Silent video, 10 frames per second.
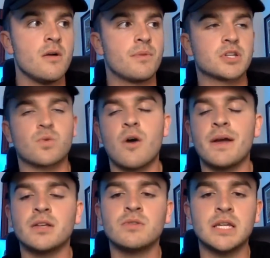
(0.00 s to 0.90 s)
But as well,
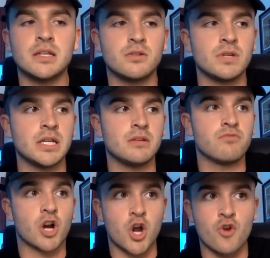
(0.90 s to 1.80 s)
man, you need
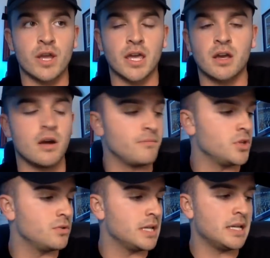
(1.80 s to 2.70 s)
recurring income.
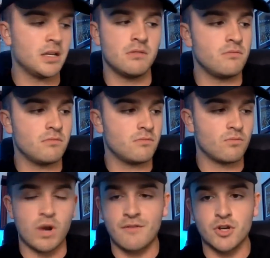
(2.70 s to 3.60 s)
You need
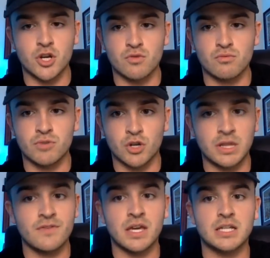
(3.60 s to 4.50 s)
whatever your living